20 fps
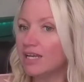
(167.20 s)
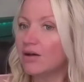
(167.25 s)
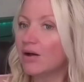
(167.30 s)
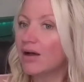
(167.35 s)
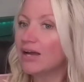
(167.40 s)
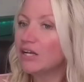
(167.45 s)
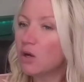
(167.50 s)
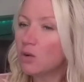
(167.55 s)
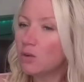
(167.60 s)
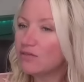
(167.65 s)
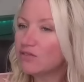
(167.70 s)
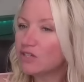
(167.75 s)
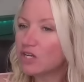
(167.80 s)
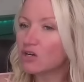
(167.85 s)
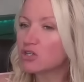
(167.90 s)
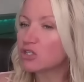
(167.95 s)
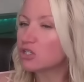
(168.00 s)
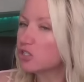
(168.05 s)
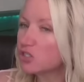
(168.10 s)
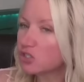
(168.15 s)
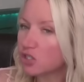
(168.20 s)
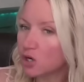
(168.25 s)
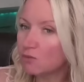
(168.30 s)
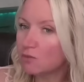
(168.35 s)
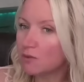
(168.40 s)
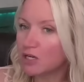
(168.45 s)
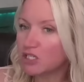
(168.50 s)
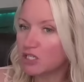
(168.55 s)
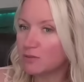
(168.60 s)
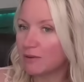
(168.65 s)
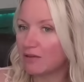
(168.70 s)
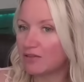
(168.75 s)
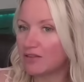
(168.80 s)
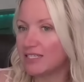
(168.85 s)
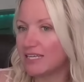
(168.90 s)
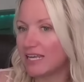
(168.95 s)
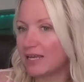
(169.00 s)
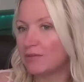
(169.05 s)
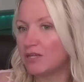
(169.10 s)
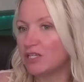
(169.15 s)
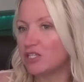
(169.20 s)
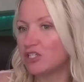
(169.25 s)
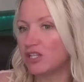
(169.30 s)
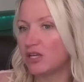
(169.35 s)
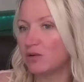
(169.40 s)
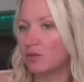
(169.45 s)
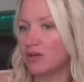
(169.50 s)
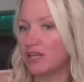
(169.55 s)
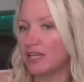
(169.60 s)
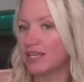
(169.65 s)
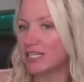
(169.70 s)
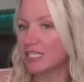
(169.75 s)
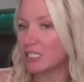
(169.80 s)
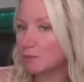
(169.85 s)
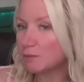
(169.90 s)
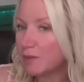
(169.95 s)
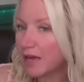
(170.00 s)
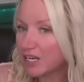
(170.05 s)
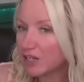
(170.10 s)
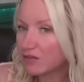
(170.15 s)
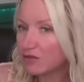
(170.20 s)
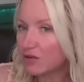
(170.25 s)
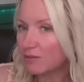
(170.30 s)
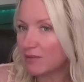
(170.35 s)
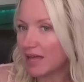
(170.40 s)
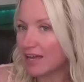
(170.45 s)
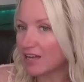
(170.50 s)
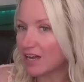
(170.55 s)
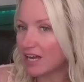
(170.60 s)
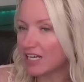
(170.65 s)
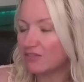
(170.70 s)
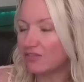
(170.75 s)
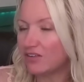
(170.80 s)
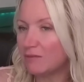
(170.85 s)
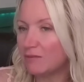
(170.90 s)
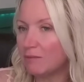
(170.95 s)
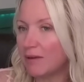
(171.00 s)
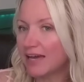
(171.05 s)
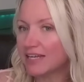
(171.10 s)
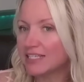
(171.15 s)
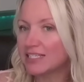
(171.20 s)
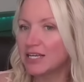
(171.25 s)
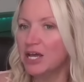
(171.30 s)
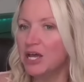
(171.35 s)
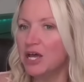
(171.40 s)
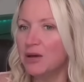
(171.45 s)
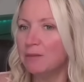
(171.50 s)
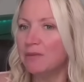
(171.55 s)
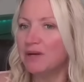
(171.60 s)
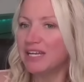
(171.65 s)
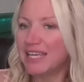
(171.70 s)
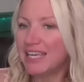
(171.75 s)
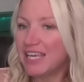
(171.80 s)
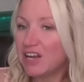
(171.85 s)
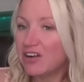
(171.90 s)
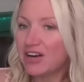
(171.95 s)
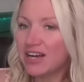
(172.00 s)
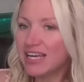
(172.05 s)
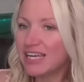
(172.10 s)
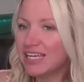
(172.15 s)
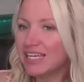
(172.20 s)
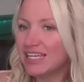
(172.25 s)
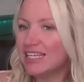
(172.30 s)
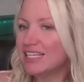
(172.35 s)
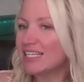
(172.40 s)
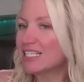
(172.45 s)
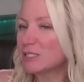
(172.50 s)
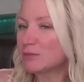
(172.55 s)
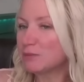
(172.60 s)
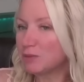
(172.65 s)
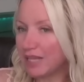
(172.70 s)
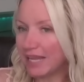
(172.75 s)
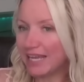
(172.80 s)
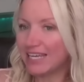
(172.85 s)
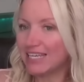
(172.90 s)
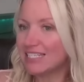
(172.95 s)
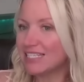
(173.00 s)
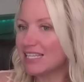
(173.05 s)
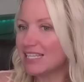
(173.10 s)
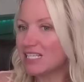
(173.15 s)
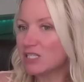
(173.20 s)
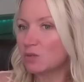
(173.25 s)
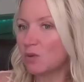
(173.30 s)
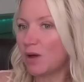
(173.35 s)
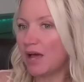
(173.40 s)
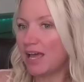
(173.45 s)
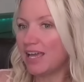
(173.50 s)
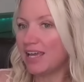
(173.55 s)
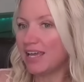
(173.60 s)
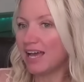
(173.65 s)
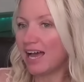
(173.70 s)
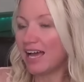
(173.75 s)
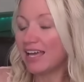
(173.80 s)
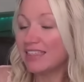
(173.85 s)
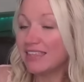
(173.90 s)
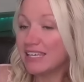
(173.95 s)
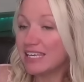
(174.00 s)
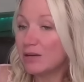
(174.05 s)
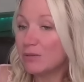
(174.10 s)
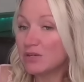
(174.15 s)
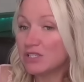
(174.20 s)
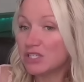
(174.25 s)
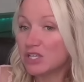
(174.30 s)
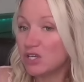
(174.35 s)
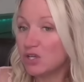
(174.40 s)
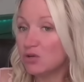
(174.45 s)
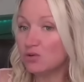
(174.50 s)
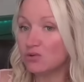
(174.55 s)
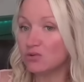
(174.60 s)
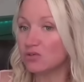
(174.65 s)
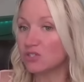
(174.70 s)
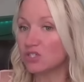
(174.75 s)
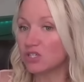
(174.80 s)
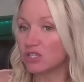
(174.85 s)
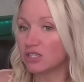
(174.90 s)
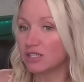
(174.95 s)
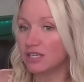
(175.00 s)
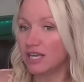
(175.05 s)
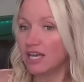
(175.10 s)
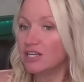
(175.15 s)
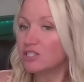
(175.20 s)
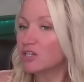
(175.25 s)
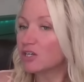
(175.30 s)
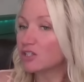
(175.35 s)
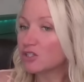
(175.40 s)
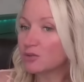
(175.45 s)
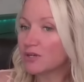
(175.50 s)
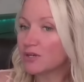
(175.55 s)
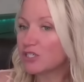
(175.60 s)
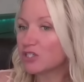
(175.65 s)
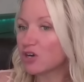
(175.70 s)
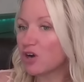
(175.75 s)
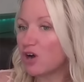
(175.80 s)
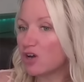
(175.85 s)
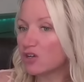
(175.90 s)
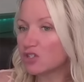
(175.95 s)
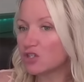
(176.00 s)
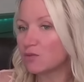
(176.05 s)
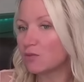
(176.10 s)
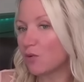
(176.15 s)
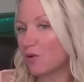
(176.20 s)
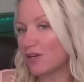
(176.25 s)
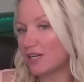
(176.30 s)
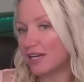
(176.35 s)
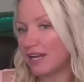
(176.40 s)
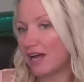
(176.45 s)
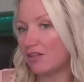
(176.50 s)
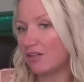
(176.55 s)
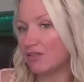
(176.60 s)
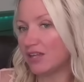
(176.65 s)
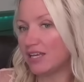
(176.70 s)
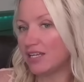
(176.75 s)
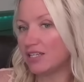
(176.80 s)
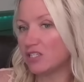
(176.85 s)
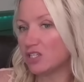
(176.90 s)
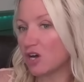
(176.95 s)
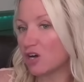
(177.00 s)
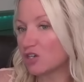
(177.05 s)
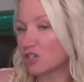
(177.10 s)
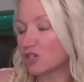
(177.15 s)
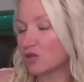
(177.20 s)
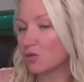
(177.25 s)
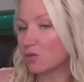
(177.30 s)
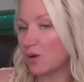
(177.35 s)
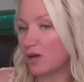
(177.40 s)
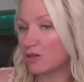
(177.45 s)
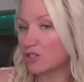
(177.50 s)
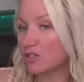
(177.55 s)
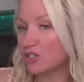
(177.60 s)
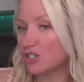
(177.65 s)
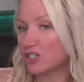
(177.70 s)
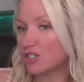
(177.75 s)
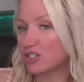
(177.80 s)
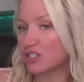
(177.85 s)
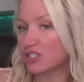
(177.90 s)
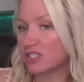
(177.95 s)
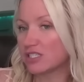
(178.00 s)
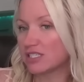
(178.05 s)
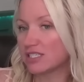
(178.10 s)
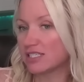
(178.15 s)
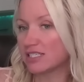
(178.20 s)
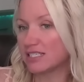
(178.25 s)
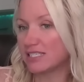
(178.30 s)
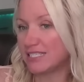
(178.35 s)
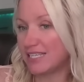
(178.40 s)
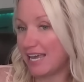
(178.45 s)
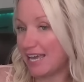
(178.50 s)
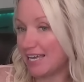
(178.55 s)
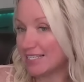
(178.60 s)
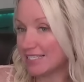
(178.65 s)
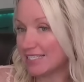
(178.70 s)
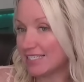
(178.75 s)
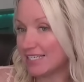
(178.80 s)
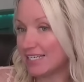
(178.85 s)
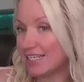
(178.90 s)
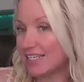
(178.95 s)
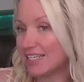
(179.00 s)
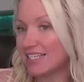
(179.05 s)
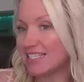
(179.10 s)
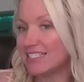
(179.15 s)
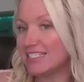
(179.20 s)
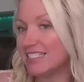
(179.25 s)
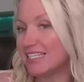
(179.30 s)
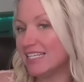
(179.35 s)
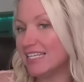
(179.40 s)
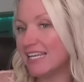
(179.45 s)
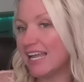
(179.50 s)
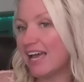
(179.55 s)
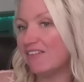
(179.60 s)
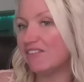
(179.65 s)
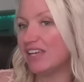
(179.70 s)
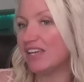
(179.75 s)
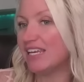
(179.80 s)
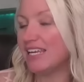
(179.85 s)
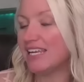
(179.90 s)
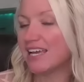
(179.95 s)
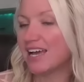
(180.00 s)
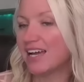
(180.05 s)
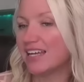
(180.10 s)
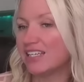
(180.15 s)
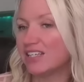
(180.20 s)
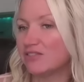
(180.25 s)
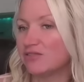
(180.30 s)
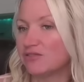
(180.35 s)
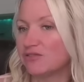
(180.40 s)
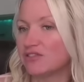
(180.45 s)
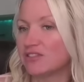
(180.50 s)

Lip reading: Now, I know we've talked so much about the damage that we expect from that kind of impact, but hearing it explained this way, I think it was huge. Dr. Rentschler also pointed out that Dr. Welcher's testing didn't have any kind of